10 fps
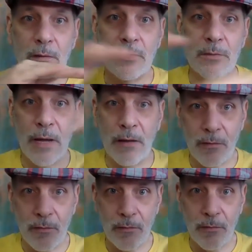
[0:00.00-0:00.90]
It's about
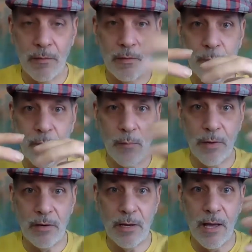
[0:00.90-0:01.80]
them
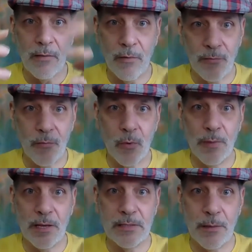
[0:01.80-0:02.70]
coming together and
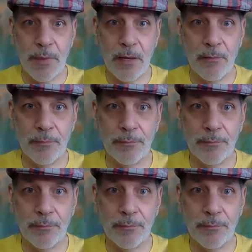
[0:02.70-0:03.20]
forming something.